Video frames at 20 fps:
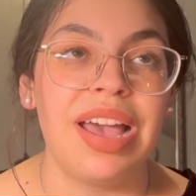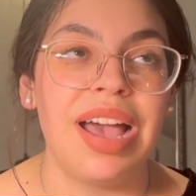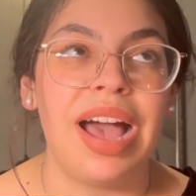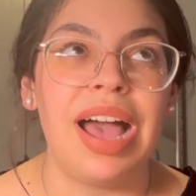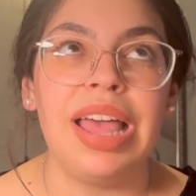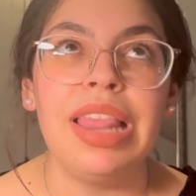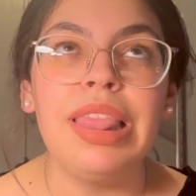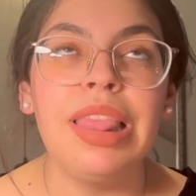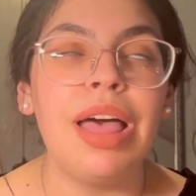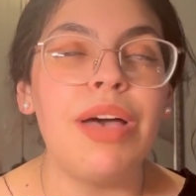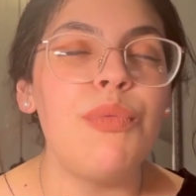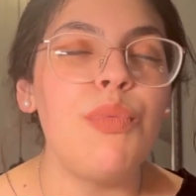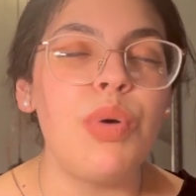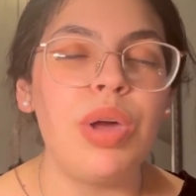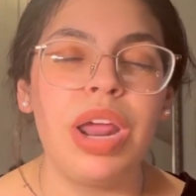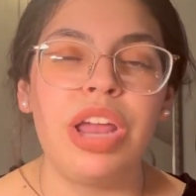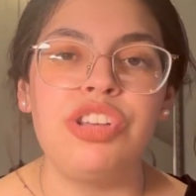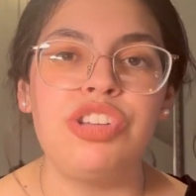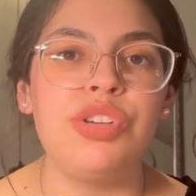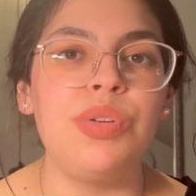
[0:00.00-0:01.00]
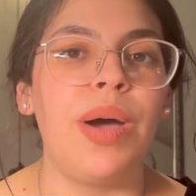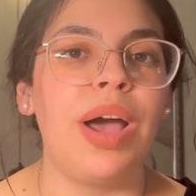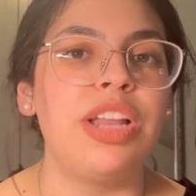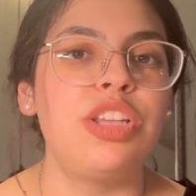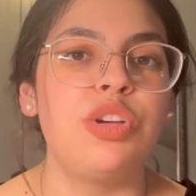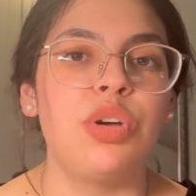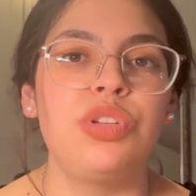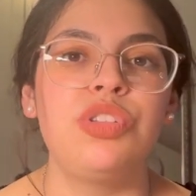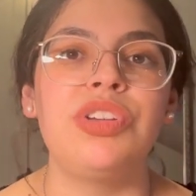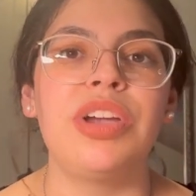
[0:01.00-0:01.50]
I love what I do. I
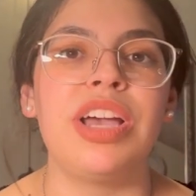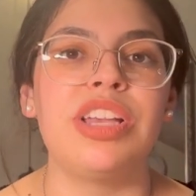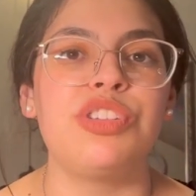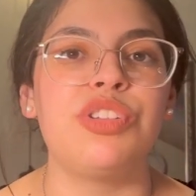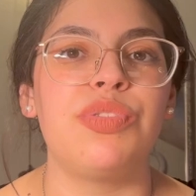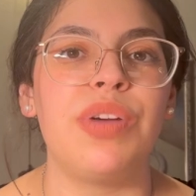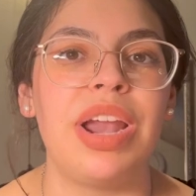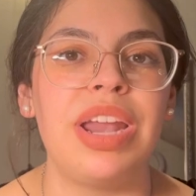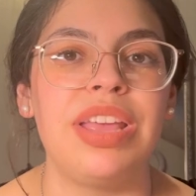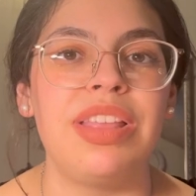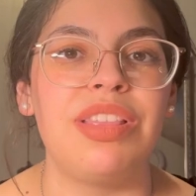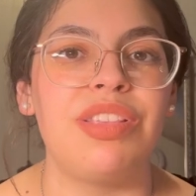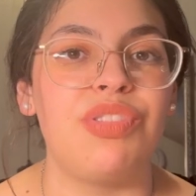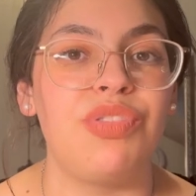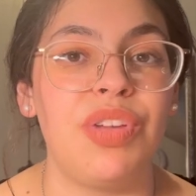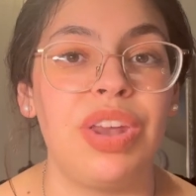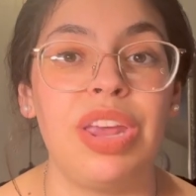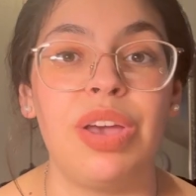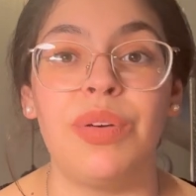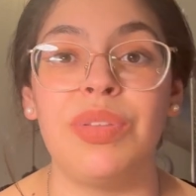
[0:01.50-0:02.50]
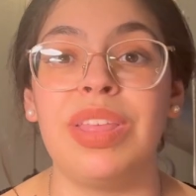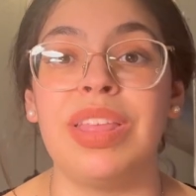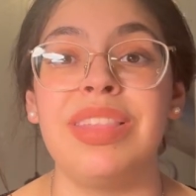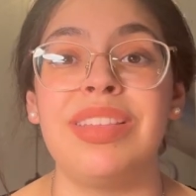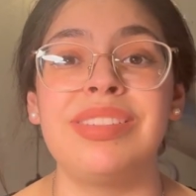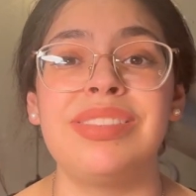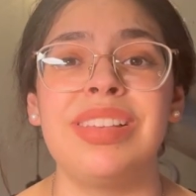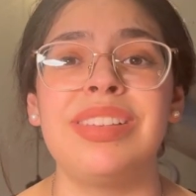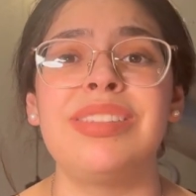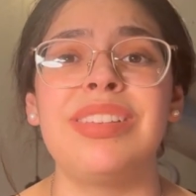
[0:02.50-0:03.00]
told you guys already in this video that
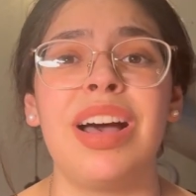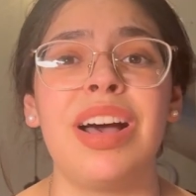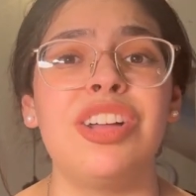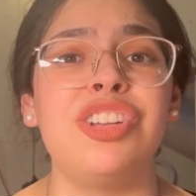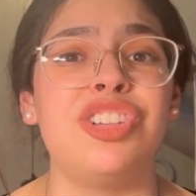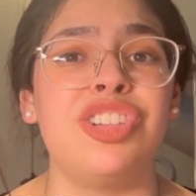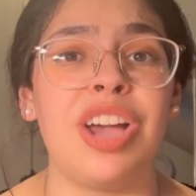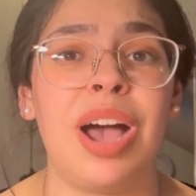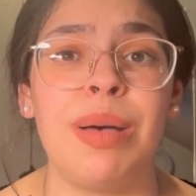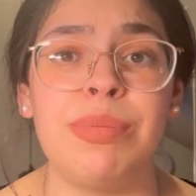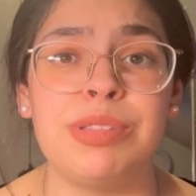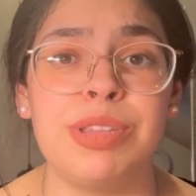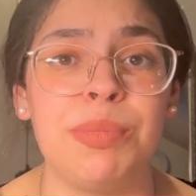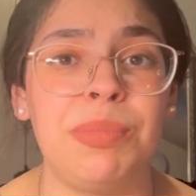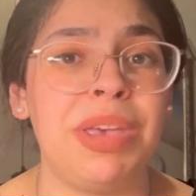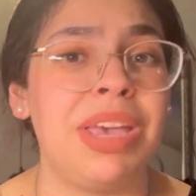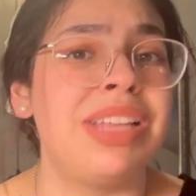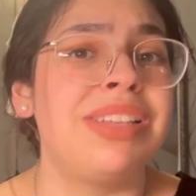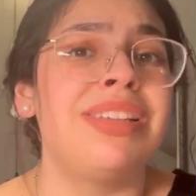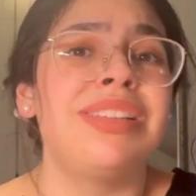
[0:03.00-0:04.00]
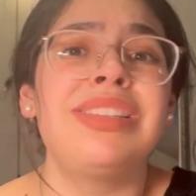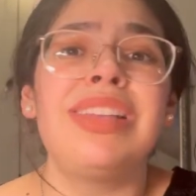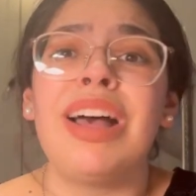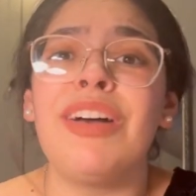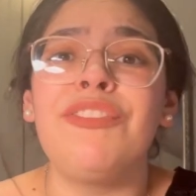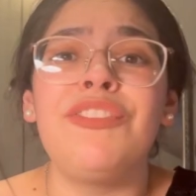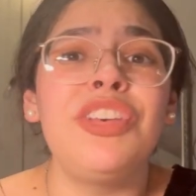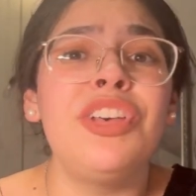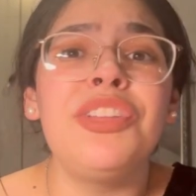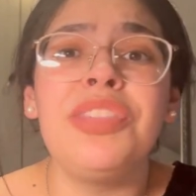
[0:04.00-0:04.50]
this is not a job to me. It does
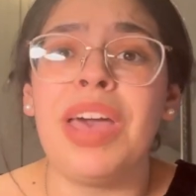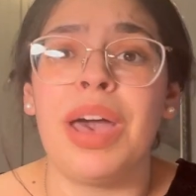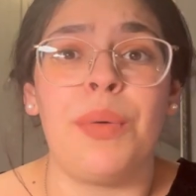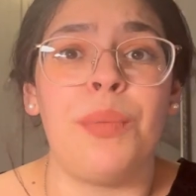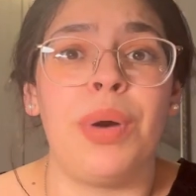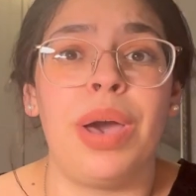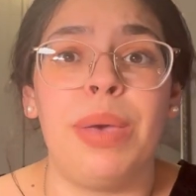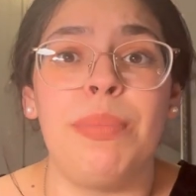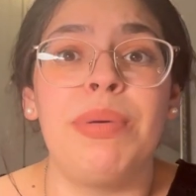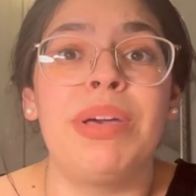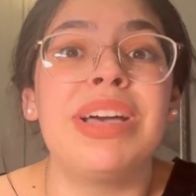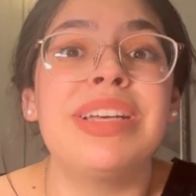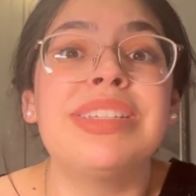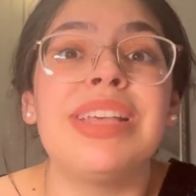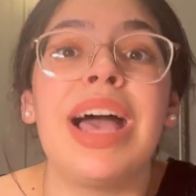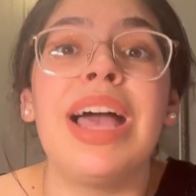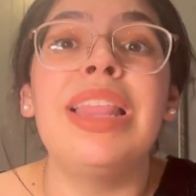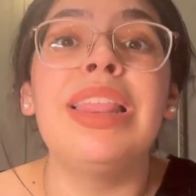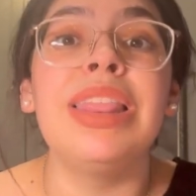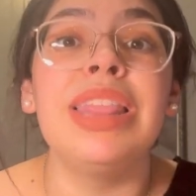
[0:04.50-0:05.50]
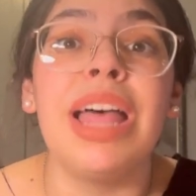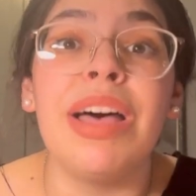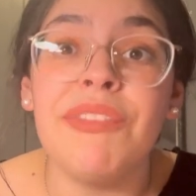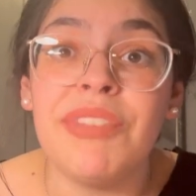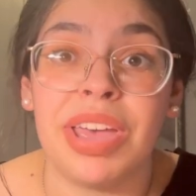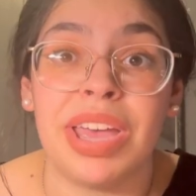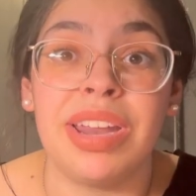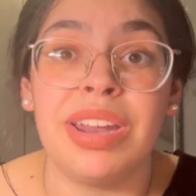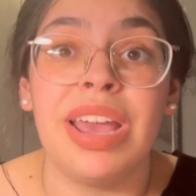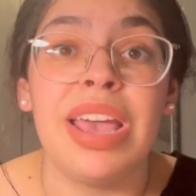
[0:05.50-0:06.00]
not feel that way because I love
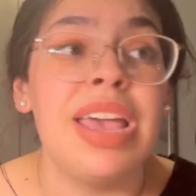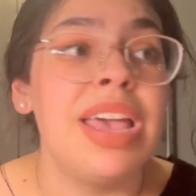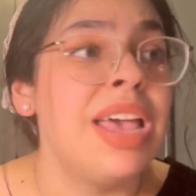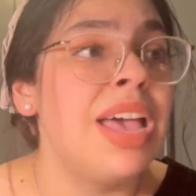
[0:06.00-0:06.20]
it.